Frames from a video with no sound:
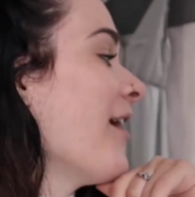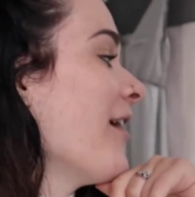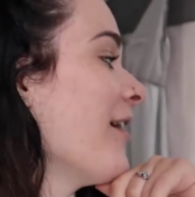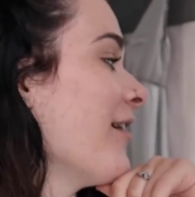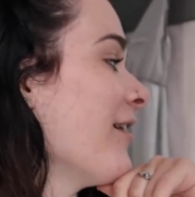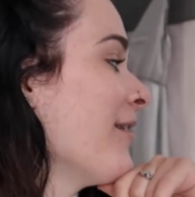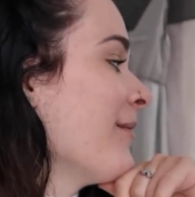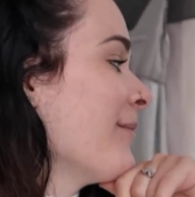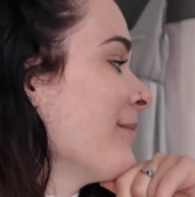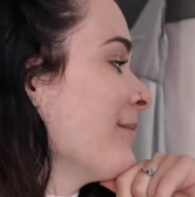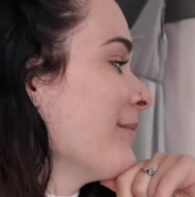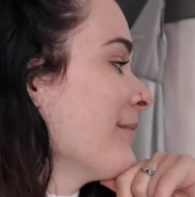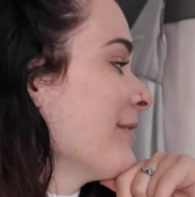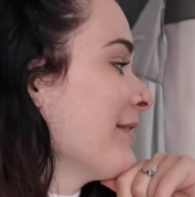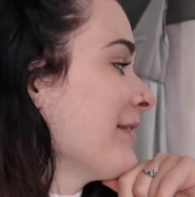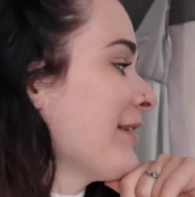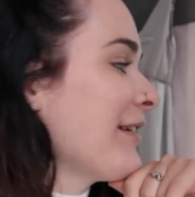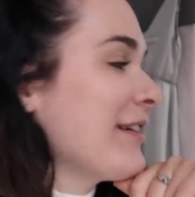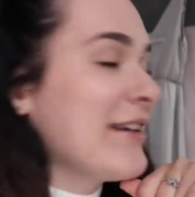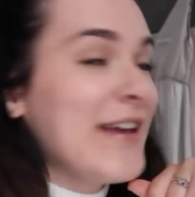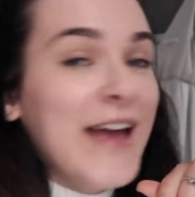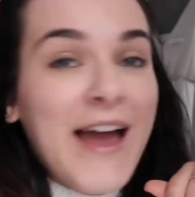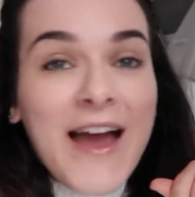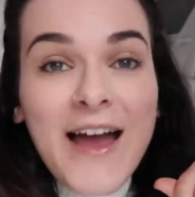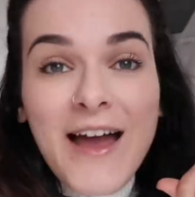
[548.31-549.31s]
um,
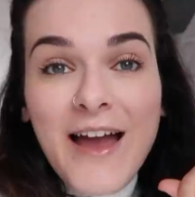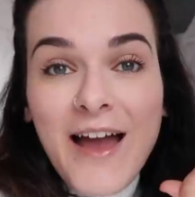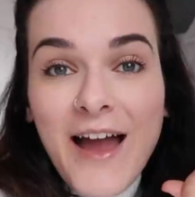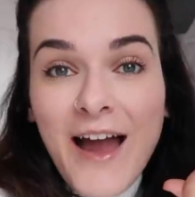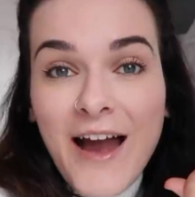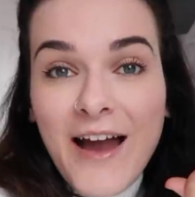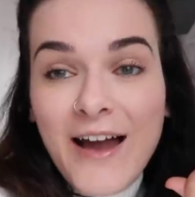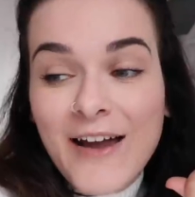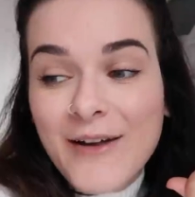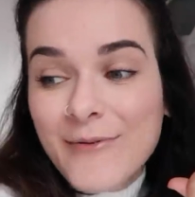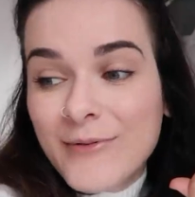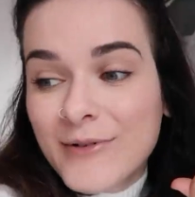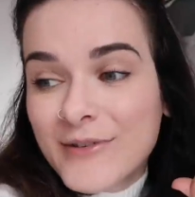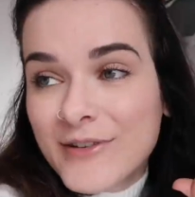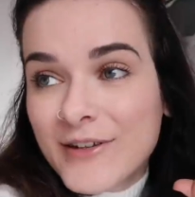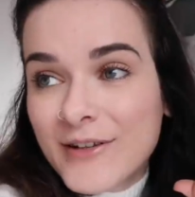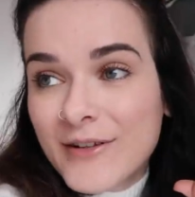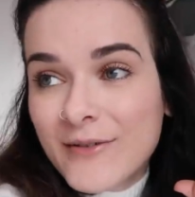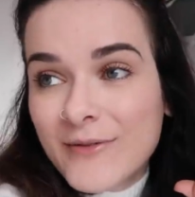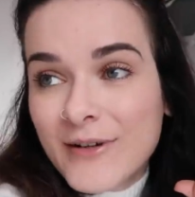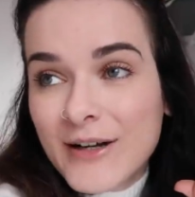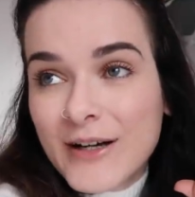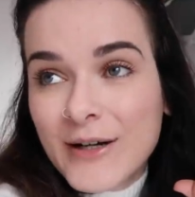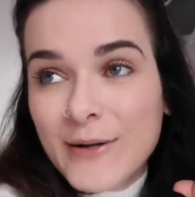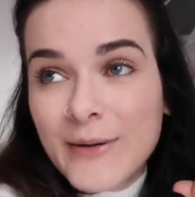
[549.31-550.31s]
so yeah, I will
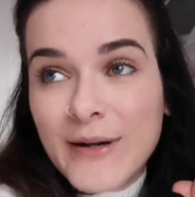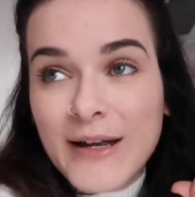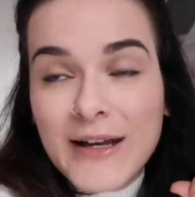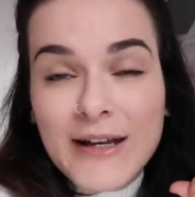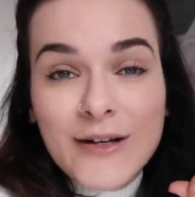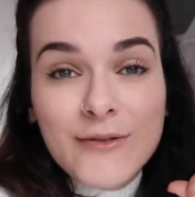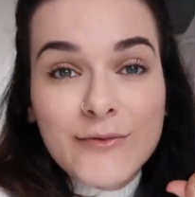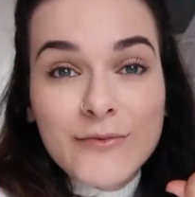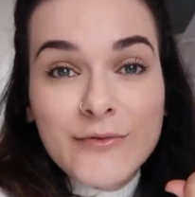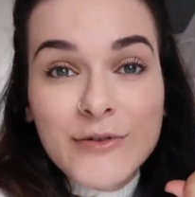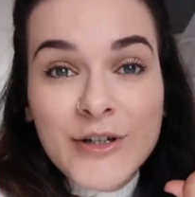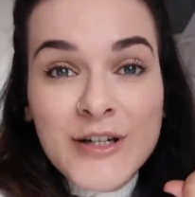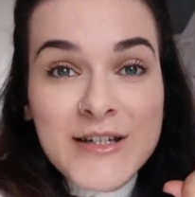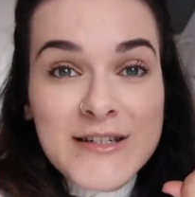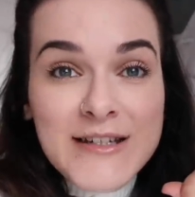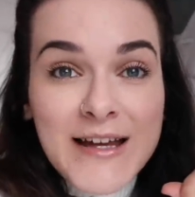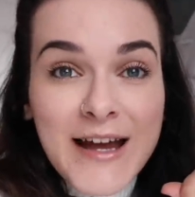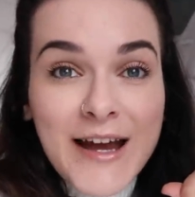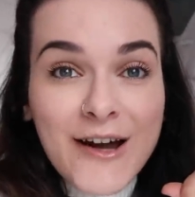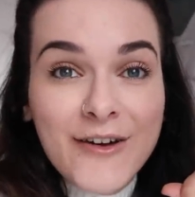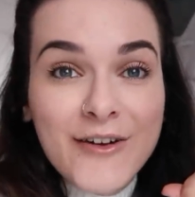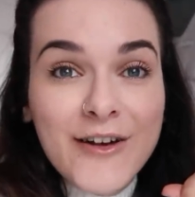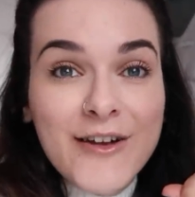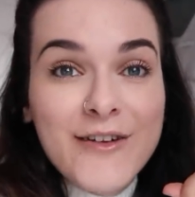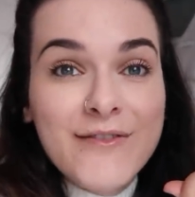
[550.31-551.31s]
do a quick
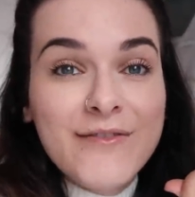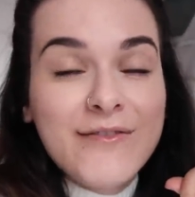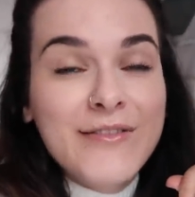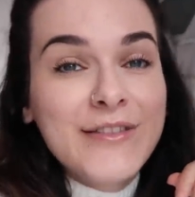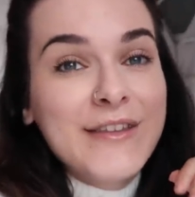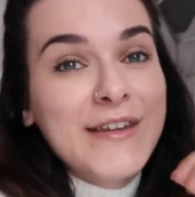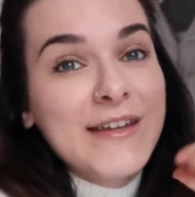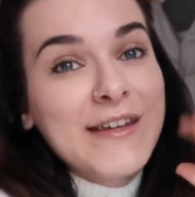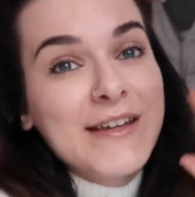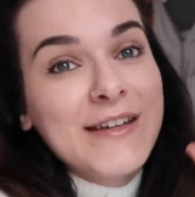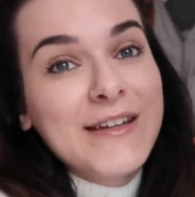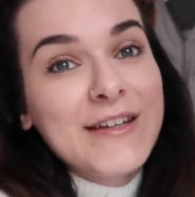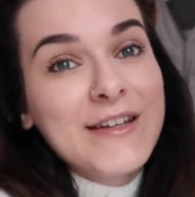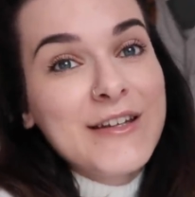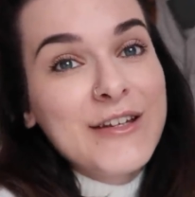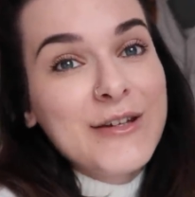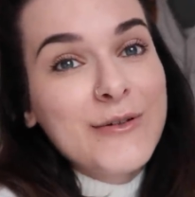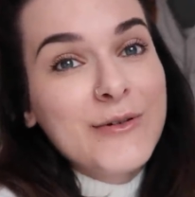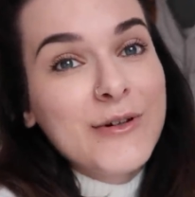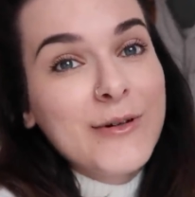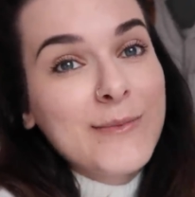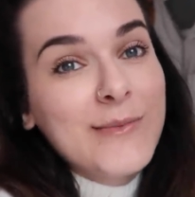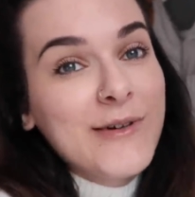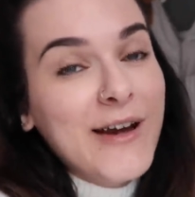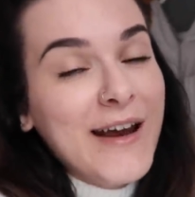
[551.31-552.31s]
rundown of the
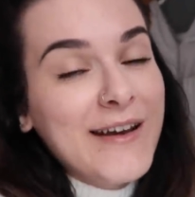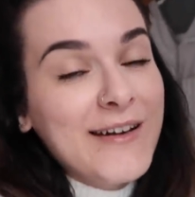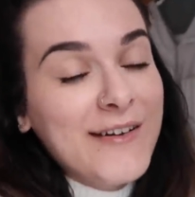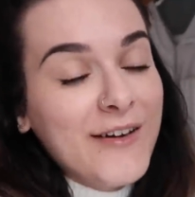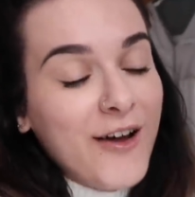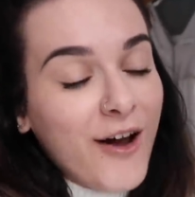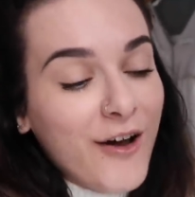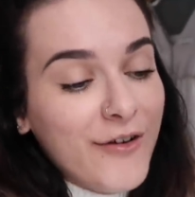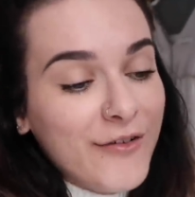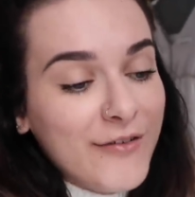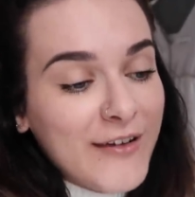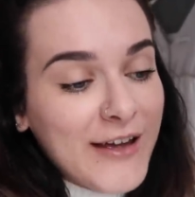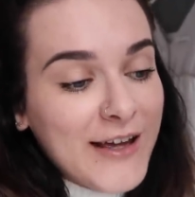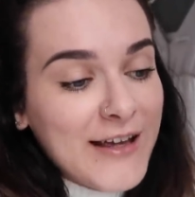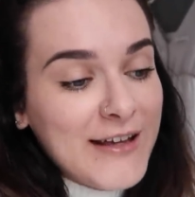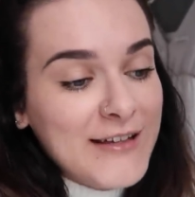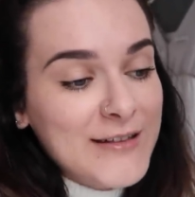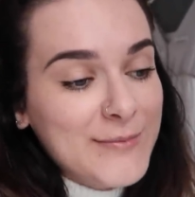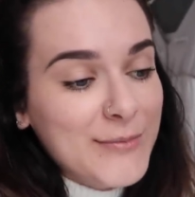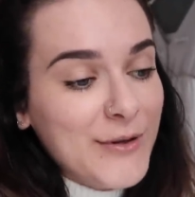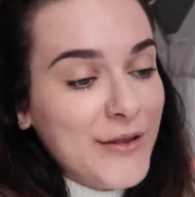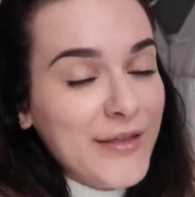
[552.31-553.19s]
new upgraded office,